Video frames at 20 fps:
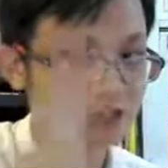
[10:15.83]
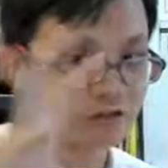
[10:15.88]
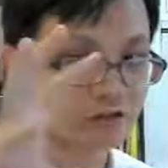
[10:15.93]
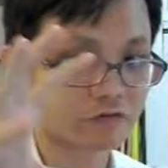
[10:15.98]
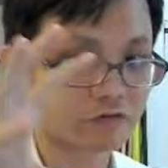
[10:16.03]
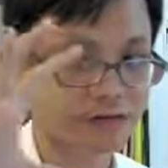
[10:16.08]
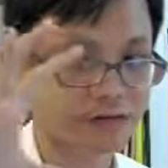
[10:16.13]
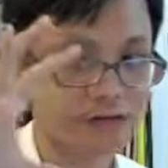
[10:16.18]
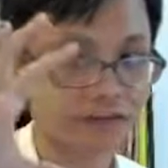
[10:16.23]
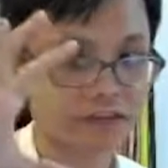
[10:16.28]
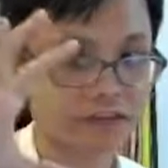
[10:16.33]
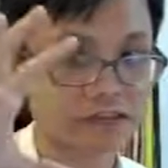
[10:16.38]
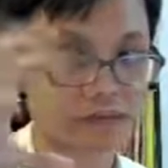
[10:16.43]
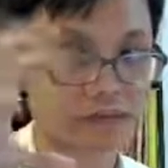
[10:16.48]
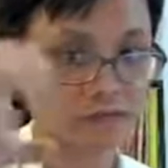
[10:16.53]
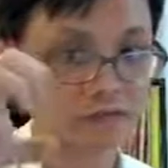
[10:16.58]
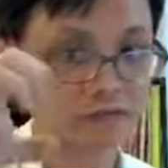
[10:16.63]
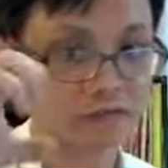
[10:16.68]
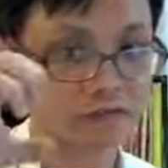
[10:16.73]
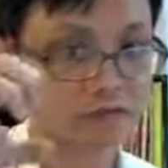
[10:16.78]
So one is
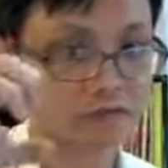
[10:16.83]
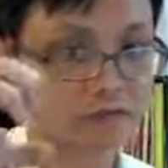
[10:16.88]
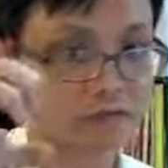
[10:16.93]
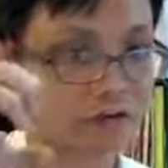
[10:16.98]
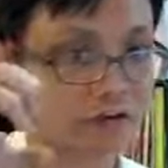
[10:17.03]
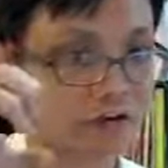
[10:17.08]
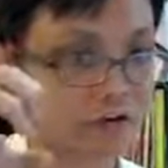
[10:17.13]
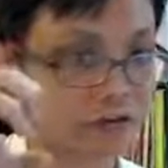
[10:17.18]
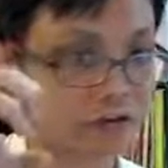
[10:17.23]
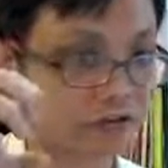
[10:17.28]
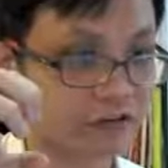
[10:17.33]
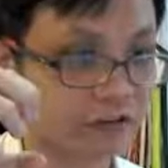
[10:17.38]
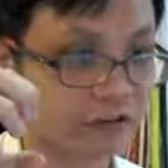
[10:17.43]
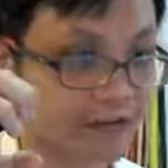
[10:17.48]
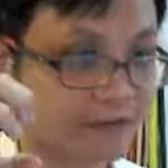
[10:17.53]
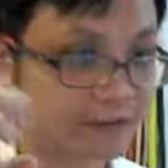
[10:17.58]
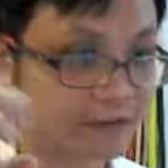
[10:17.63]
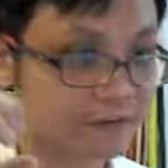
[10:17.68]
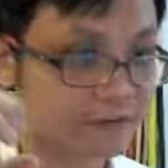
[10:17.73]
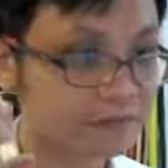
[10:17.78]
to contract.